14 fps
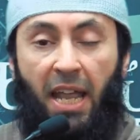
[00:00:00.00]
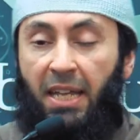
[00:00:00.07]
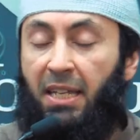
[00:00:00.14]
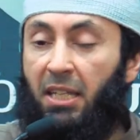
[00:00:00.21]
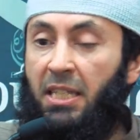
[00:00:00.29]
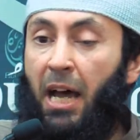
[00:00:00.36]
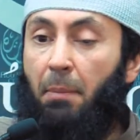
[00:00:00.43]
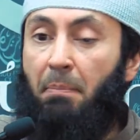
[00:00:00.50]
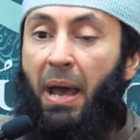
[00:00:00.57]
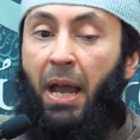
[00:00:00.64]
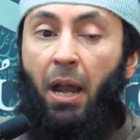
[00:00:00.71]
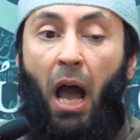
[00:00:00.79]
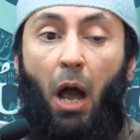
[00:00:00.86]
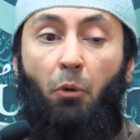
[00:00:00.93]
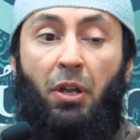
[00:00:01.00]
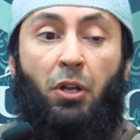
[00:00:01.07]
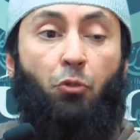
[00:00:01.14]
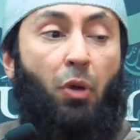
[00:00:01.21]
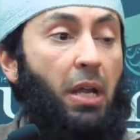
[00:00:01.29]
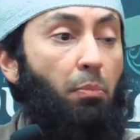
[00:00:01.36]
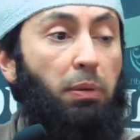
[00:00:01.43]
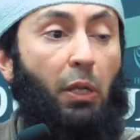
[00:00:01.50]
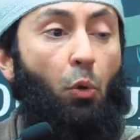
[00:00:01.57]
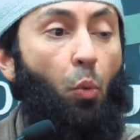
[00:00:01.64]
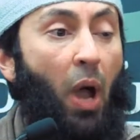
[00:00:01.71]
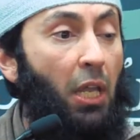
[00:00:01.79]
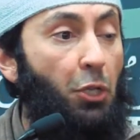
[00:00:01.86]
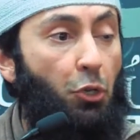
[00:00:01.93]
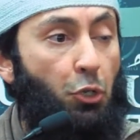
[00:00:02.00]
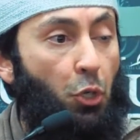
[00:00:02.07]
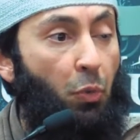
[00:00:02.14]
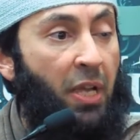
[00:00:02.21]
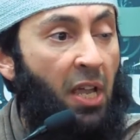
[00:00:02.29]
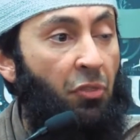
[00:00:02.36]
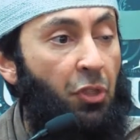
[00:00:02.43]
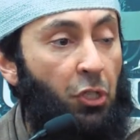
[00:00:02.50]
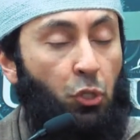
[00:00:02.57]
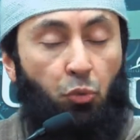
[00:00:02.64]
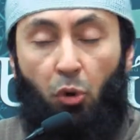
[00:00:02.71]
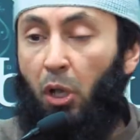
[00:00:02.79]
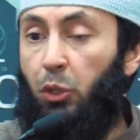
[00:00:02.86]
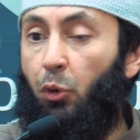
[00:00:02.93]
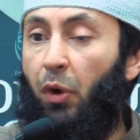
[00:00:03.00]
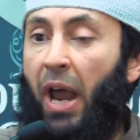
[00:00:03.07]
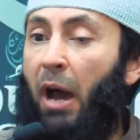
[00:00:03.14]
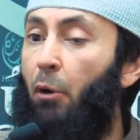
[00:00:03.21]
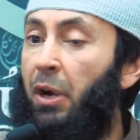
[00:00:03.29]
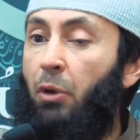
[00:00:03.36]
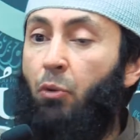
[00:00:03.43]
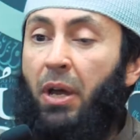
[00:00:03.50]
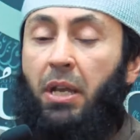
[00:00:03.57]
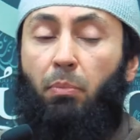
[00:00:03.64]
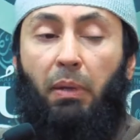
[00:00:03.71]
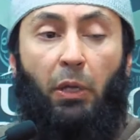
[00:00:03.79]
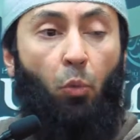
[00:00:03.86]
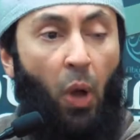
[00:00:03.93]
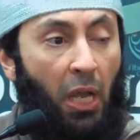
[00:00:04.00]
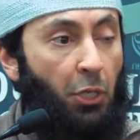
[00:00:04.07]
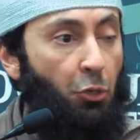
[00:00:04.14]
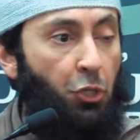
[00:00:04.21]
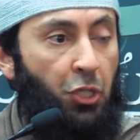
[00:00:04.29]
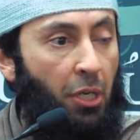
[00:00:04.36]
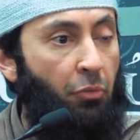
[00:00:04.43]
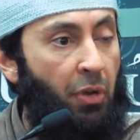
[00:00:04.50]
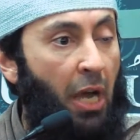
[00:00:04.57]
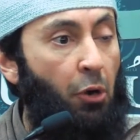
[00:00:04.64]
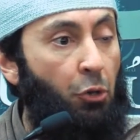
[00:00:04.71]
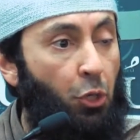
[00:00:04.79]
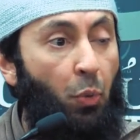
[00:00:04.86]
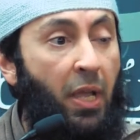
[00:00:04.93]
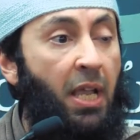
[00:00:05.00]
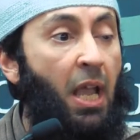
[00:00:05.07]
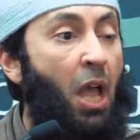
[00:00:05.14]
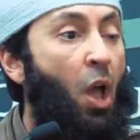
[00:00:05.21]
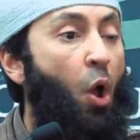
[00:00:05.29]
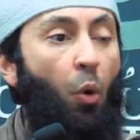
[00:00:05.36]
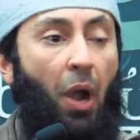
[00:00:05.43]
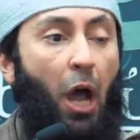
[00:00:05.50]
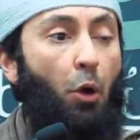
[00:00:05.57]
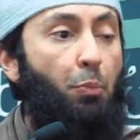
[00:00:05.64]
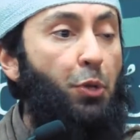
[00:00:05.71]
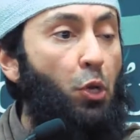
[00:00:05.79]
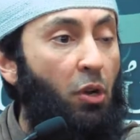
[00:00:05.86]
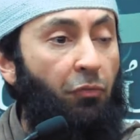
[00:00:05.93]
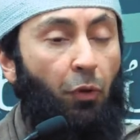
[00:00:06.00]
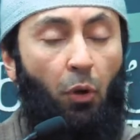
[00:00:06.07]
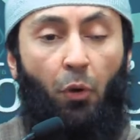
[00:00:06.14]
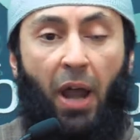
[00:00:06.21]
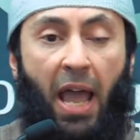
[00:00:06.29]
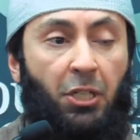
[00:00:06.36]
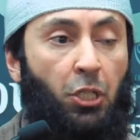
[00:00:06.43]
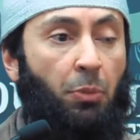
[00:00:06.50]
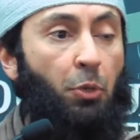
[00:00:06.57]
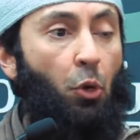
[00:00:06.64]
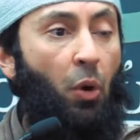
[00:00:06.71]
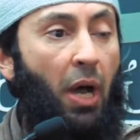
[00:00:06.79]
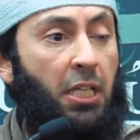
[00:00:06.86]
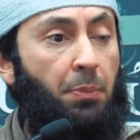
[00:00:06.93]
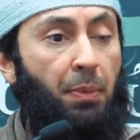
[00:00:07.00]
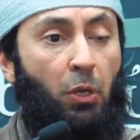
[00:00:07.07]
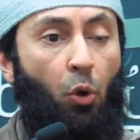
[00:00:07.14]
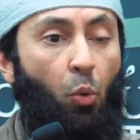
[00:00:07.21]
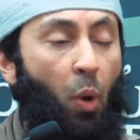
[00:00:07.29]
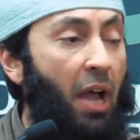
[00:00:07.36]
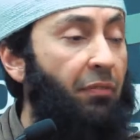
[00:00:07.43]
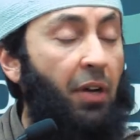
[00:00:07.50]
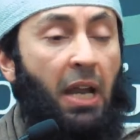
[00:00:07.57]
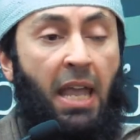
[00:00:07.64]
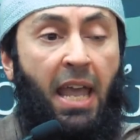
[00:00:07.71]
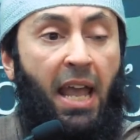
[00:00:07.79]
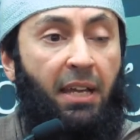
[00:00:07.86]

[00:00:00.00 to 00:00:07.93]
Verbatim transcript: It does not matter how incredibly well you're doing in this world or how incredibly well your children are doing or how beautiful or handsome your husband or wife are.